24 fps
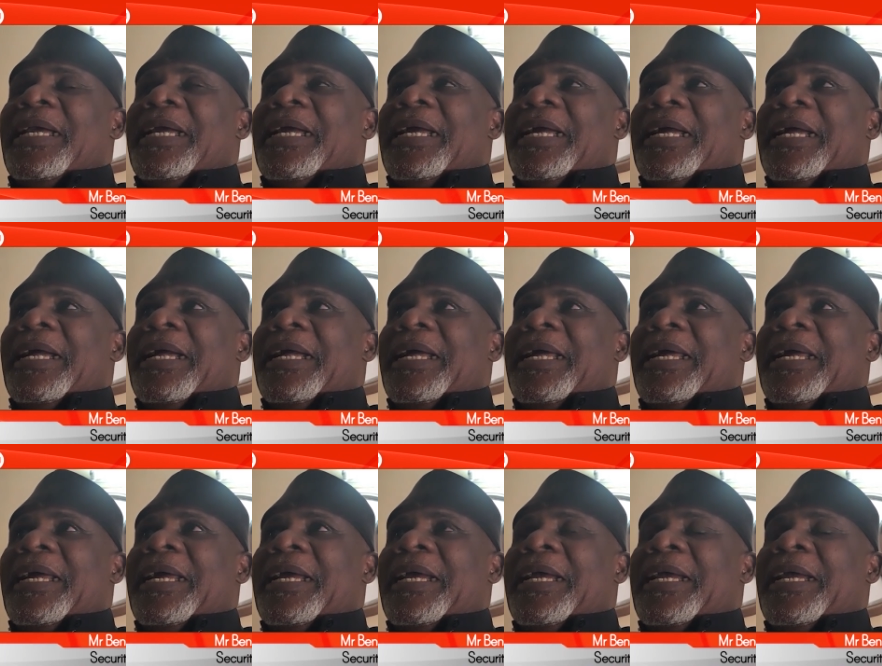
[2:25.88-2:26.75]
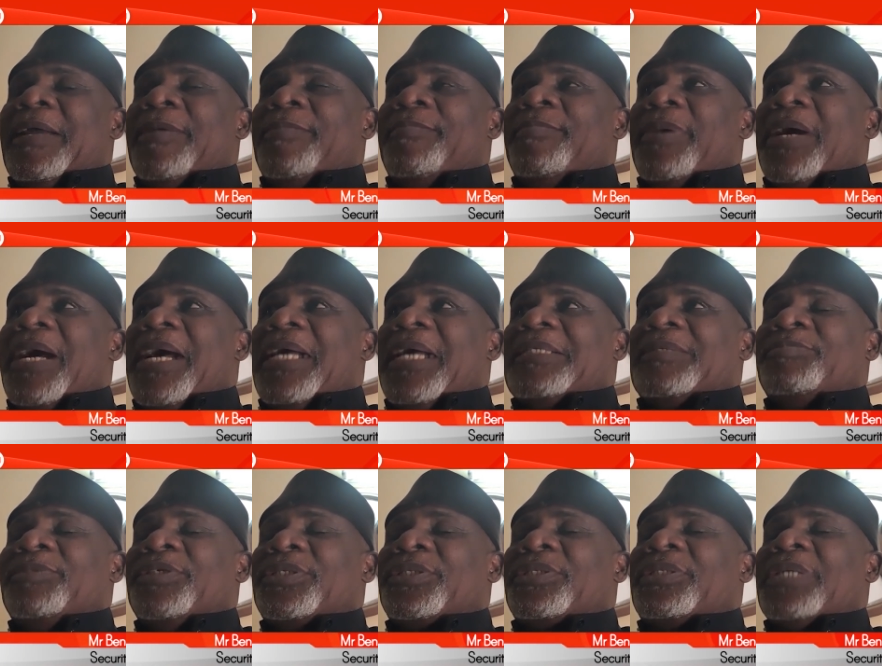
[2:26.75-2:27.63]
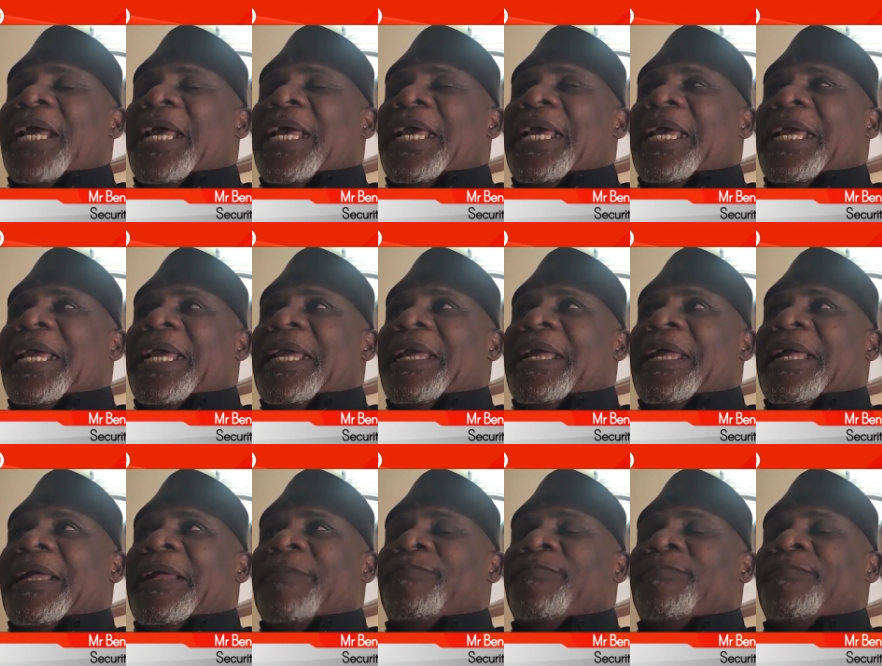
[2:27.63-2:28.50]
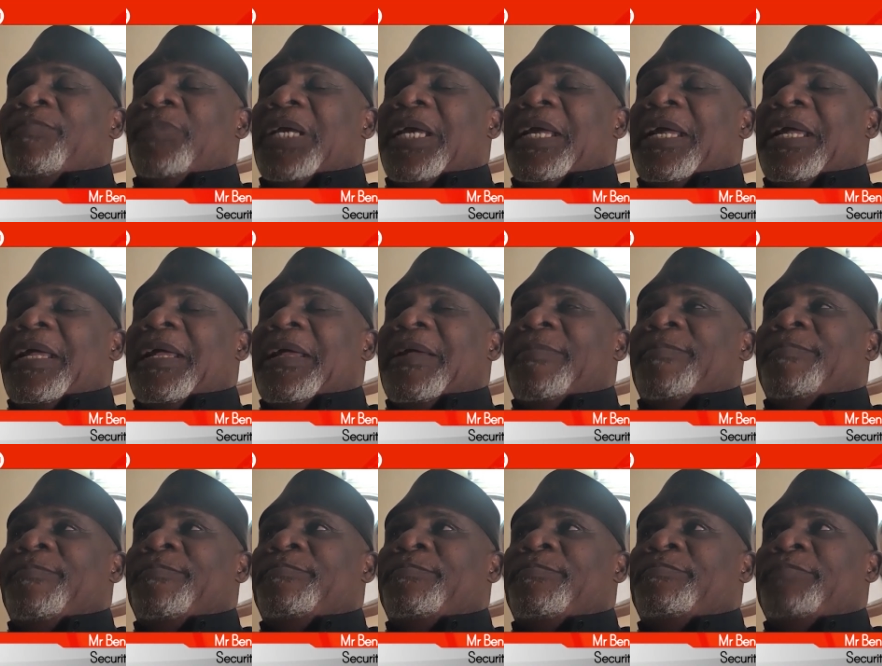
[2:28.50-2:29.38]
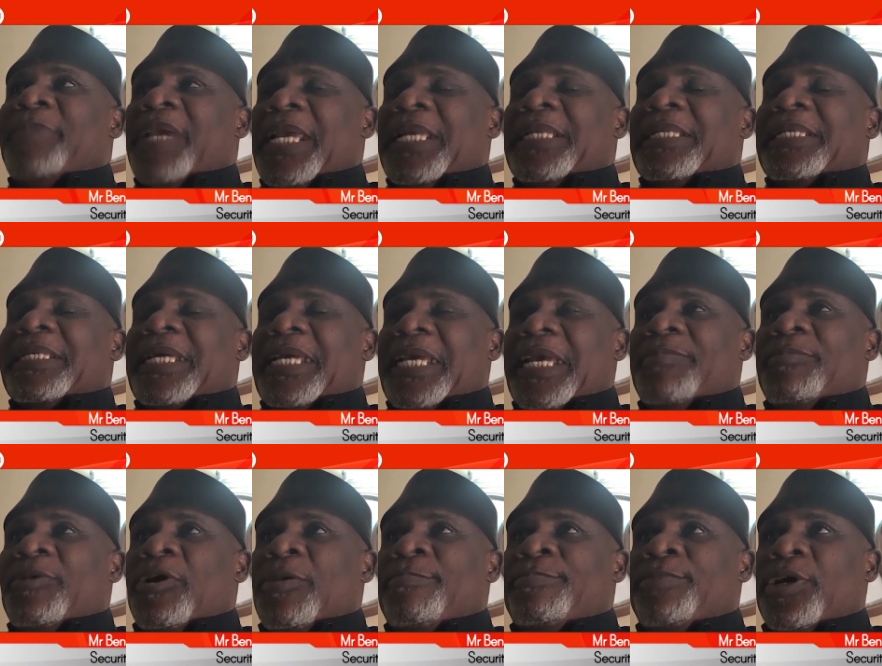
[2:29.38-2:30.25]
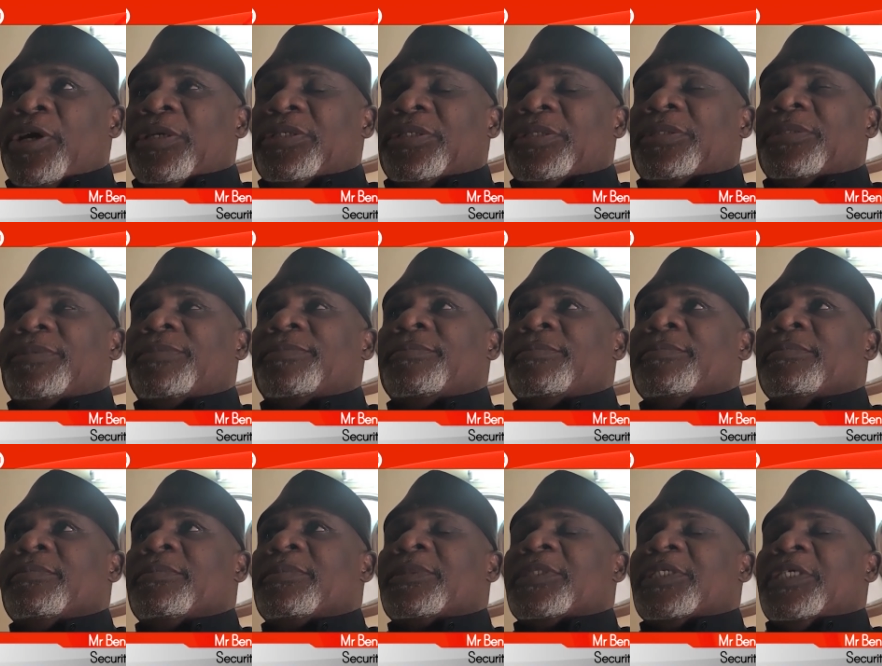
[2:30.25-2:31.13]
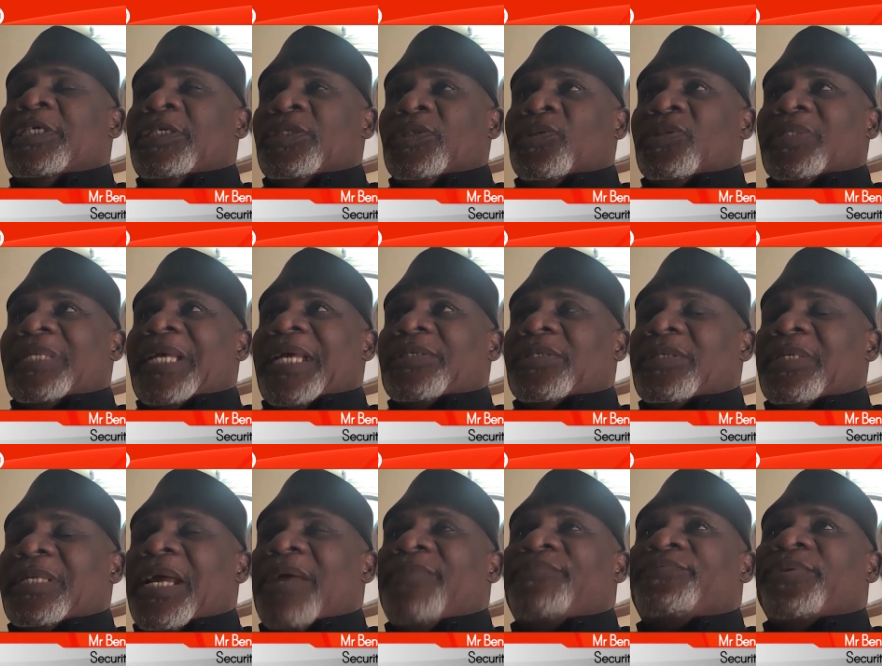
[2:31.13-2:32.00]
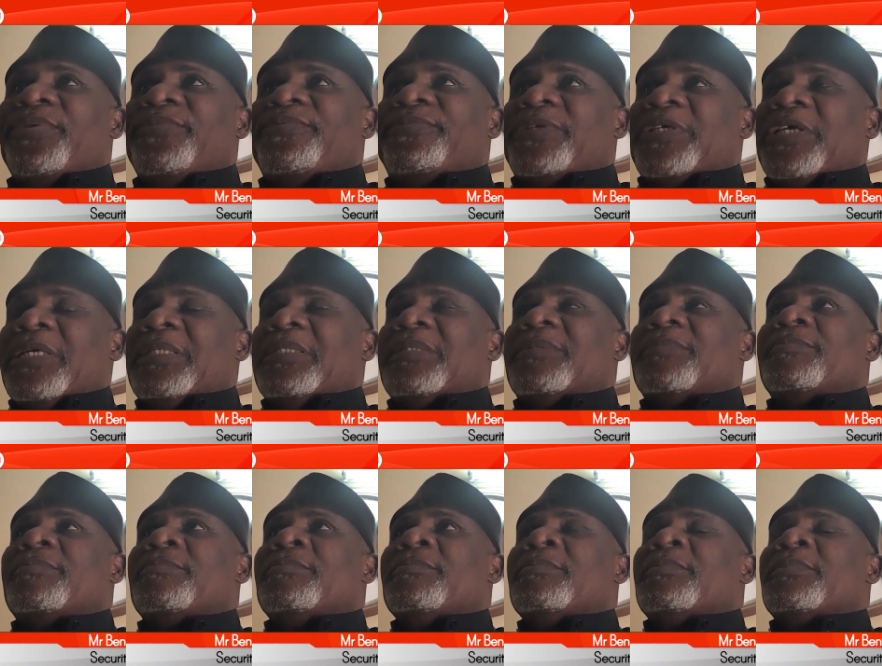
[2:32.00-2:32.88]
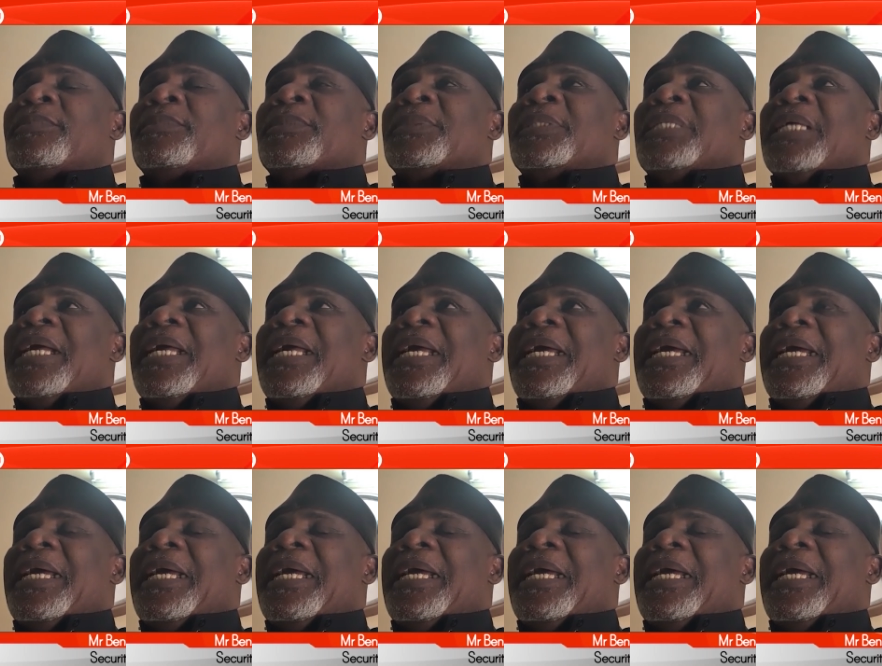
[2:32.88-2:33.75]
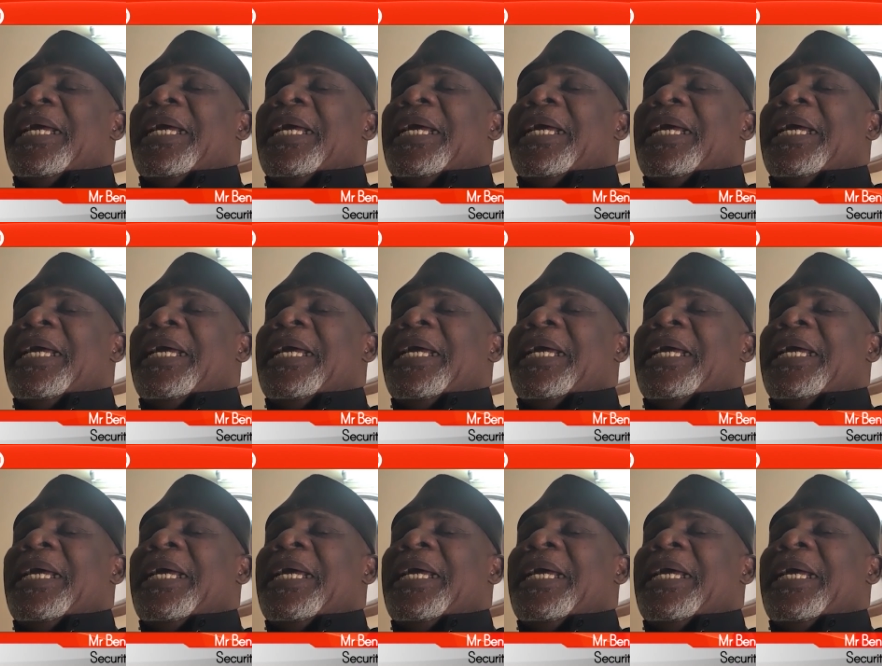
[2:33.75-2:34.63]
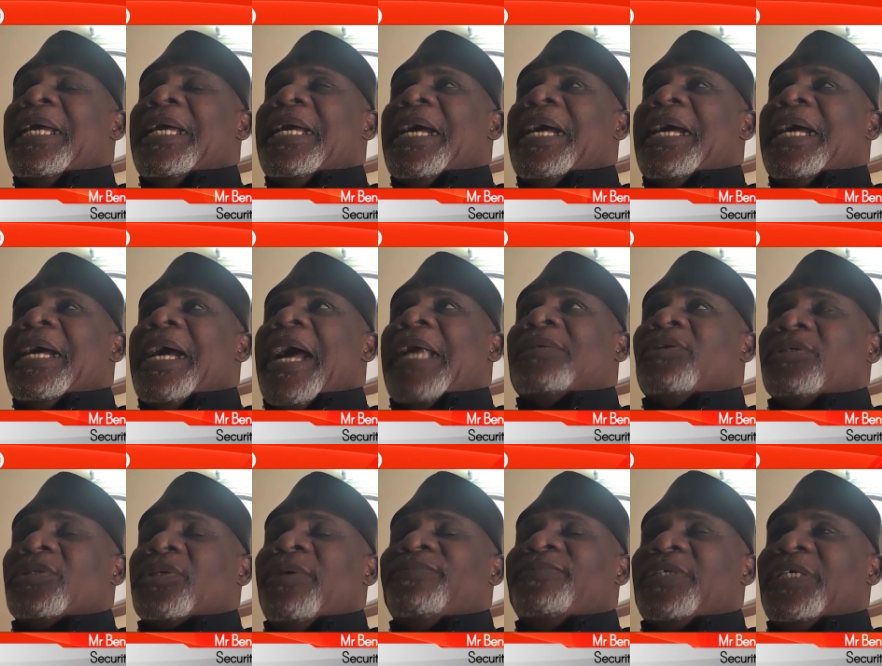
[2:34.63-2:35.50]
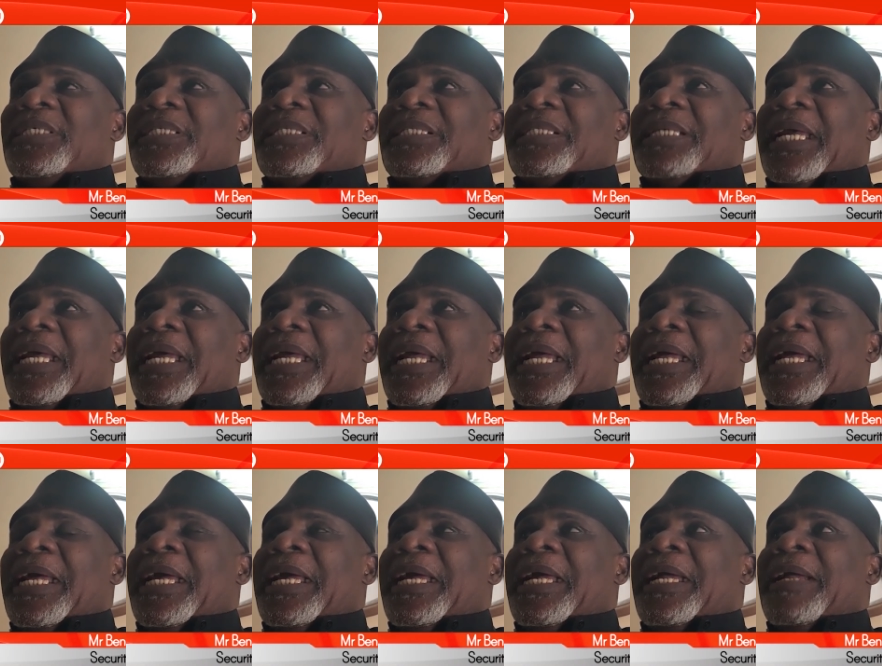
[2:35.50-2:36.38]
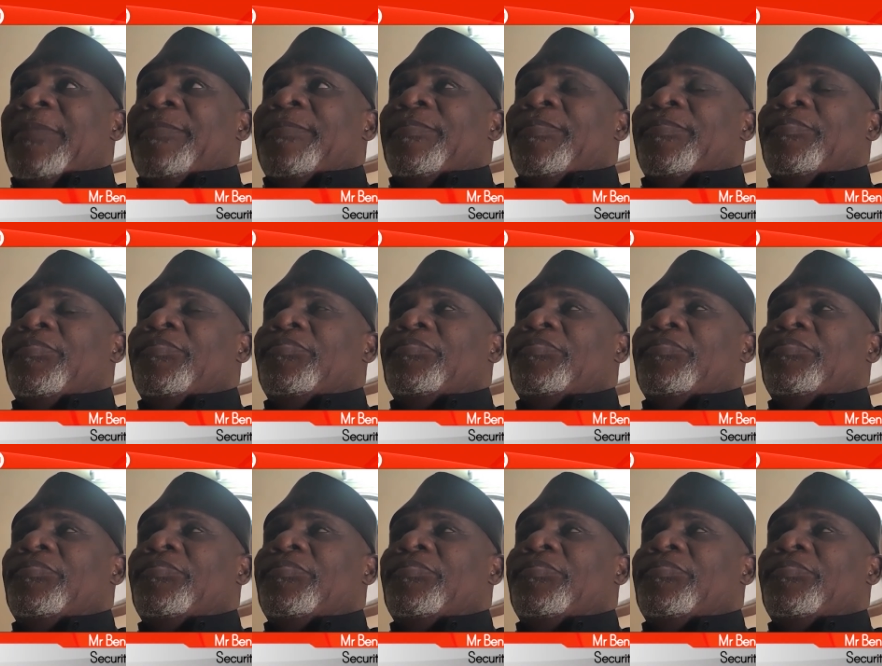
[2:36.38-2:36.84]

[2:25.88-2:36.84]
um, administ- uh, um, uh, um, men came on board in 2015, uh, uh, a lot of these um,